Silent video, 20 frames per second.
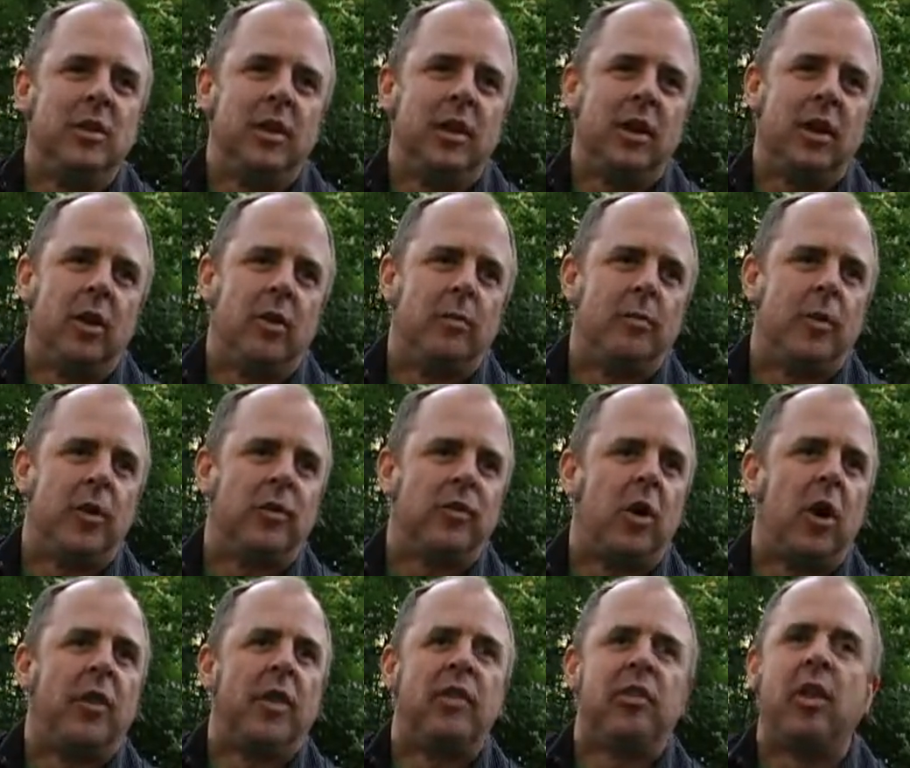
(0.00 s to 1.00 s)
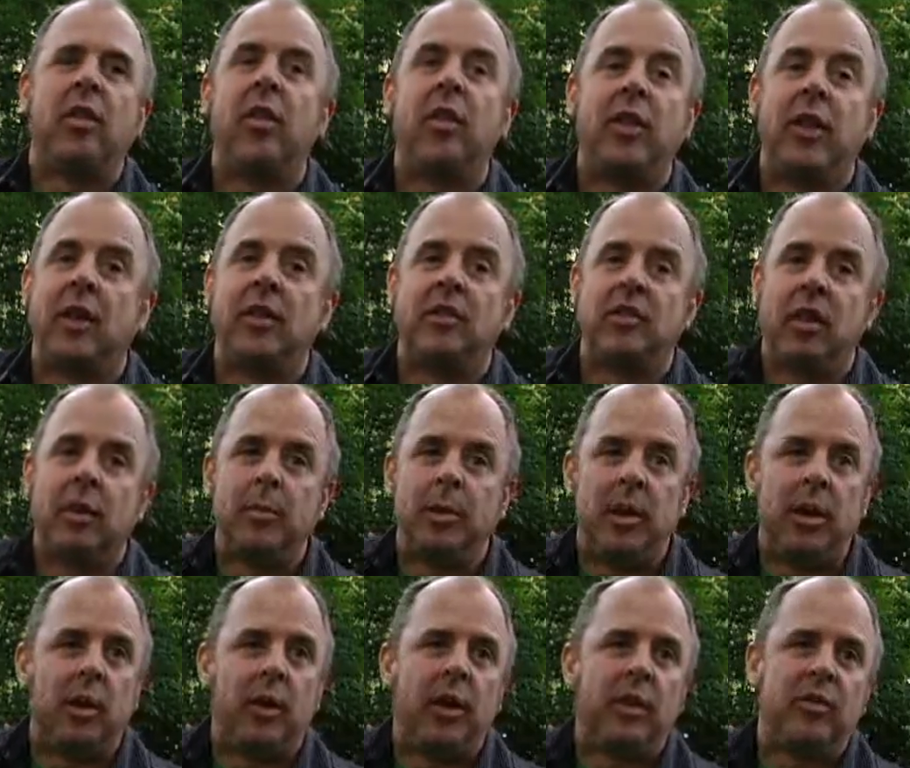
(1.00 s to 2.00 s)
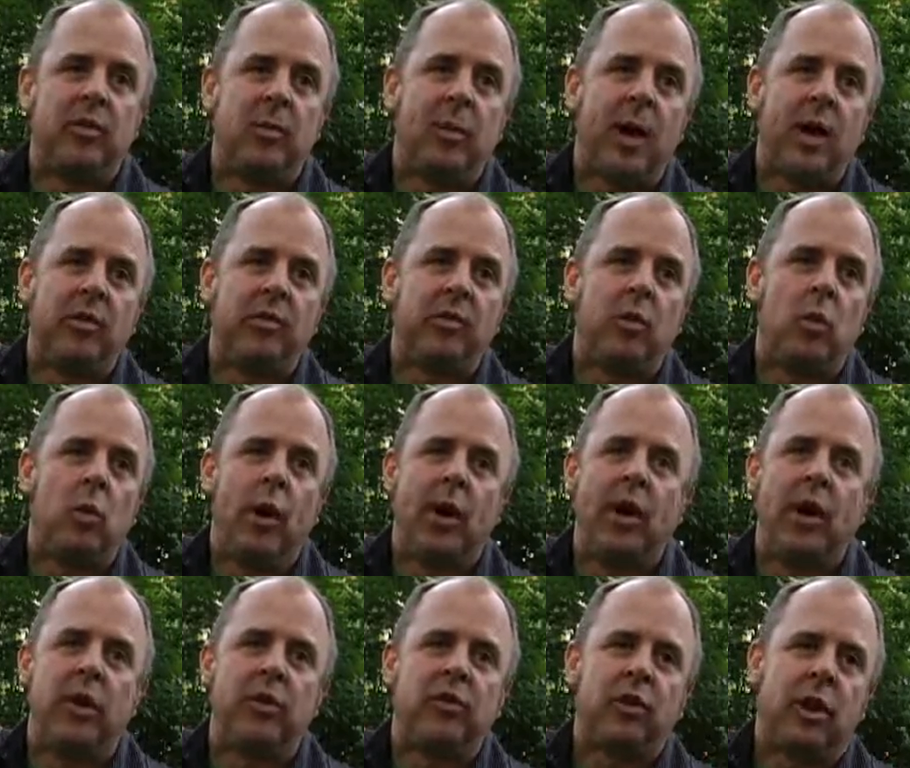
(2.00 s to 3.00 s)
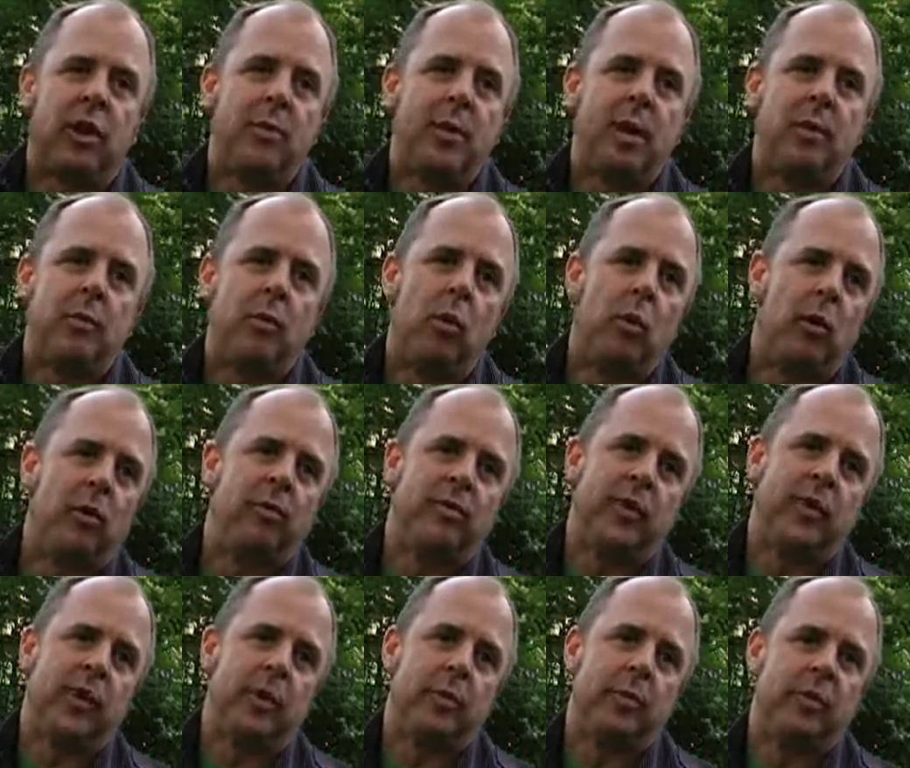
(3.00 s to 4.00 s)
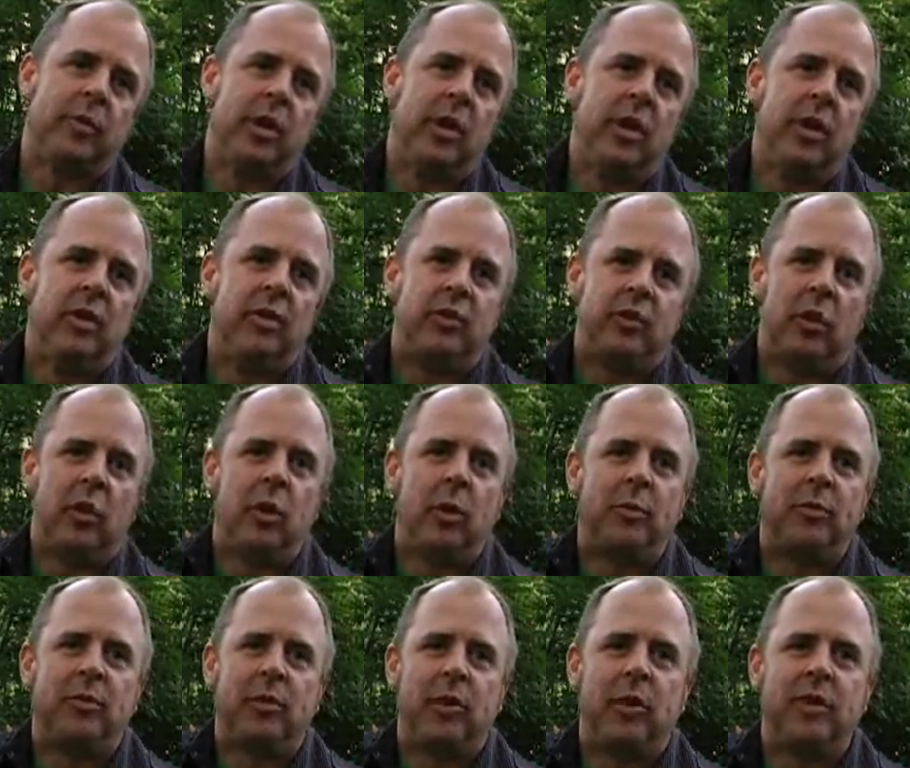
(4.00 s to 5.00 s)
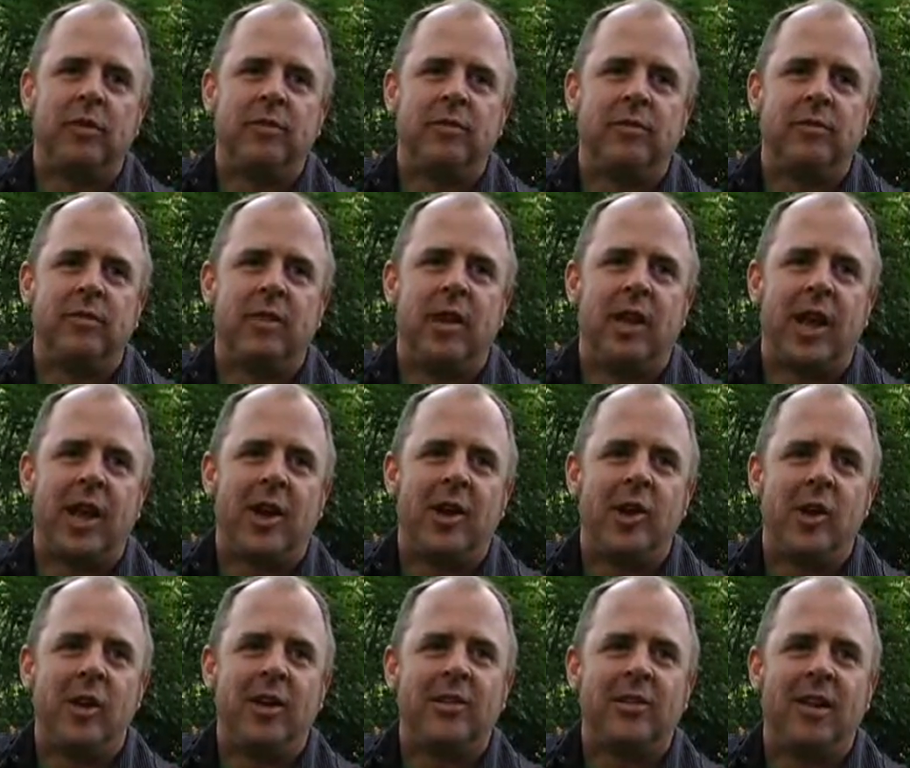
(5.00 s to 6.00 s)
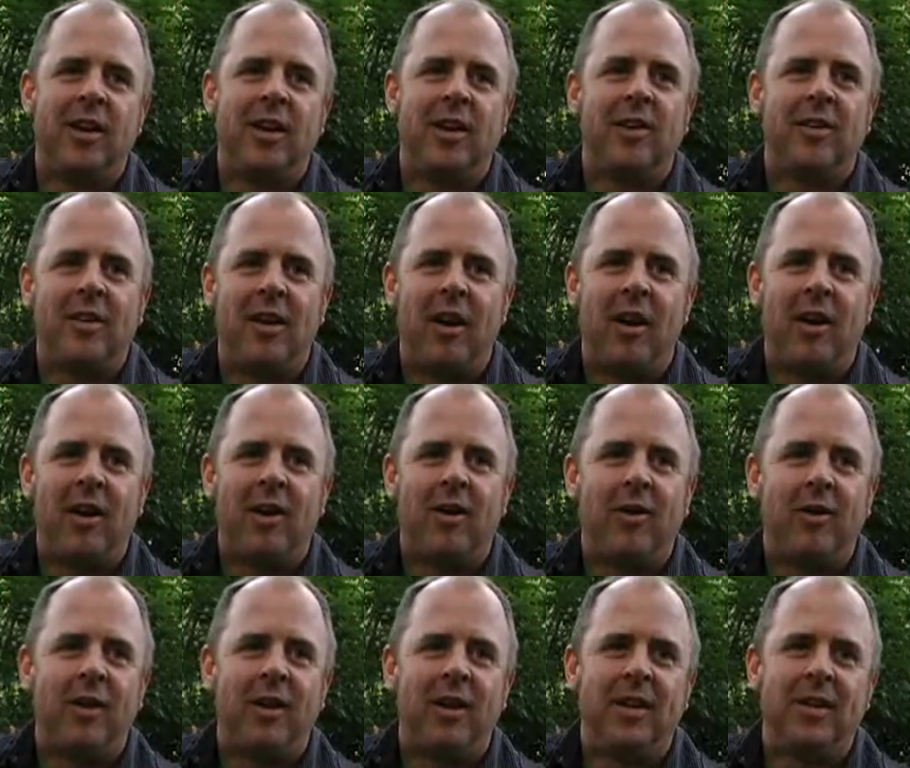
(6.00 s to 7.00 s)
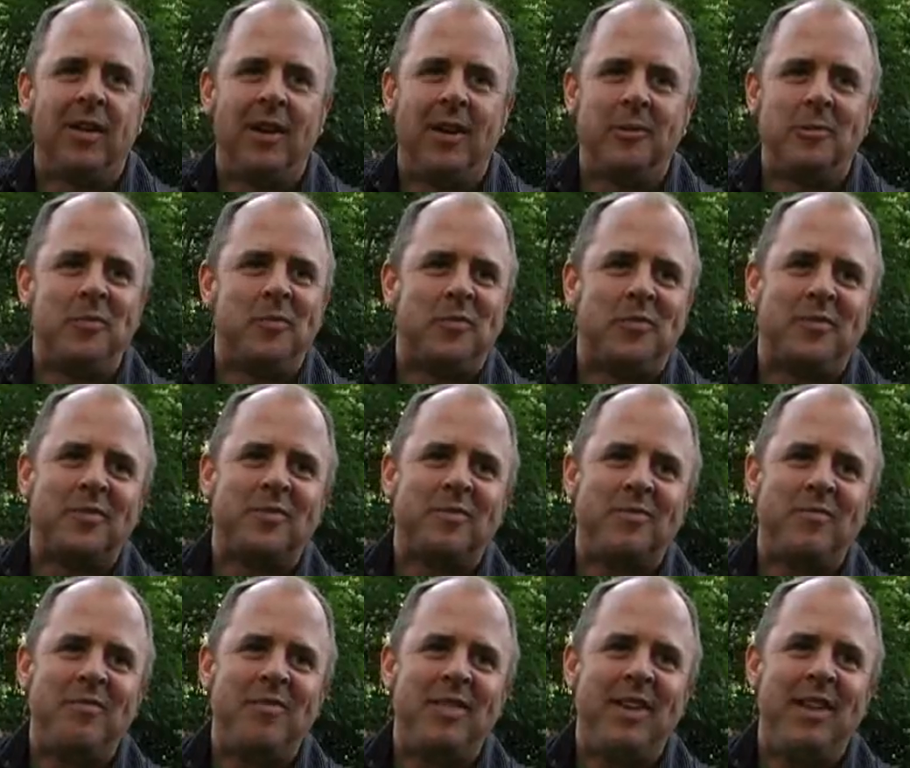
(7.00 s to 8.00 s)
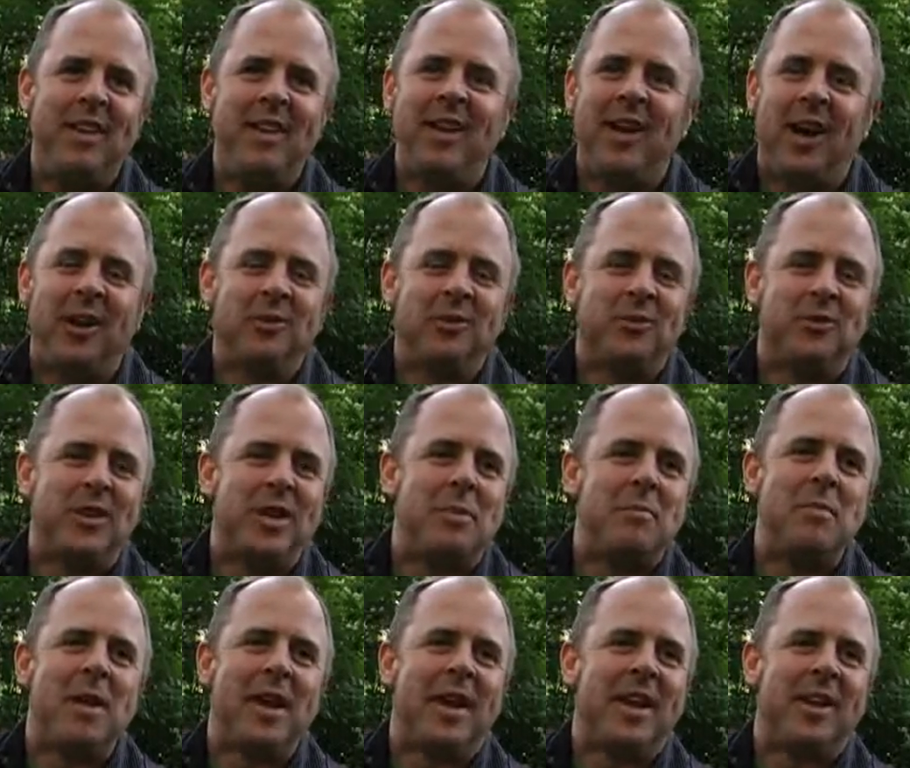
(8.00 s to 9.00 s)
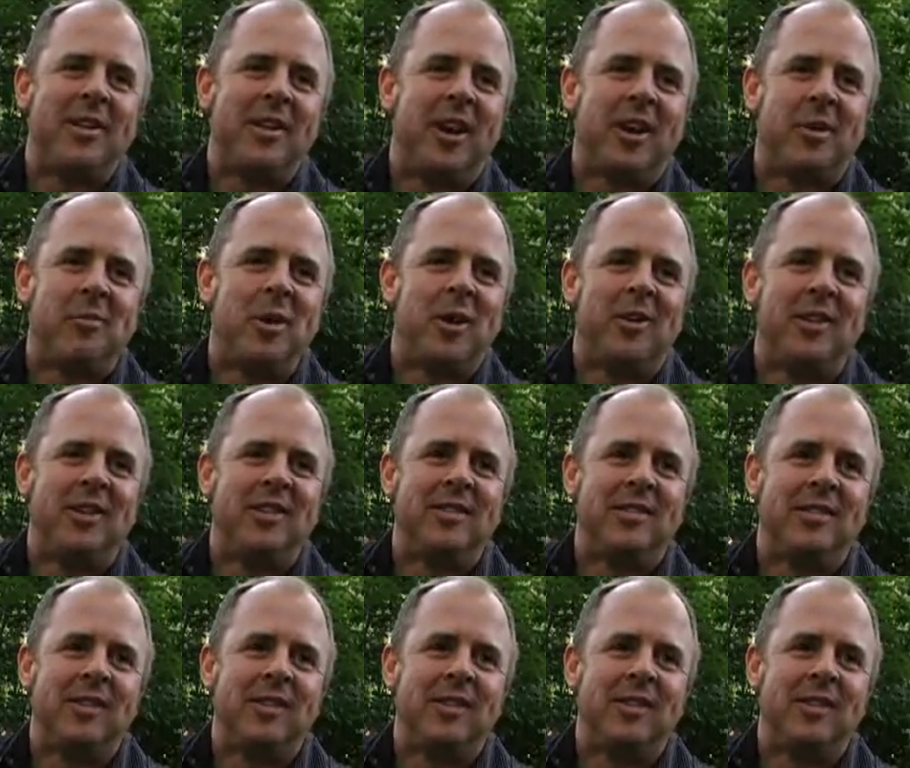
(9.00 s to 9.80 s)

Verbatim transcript: you know, there's all these other things that I'm curious about, so why not try to make more films? So I'm sort of like hooked on it now, and um, I'll just keep making documentaries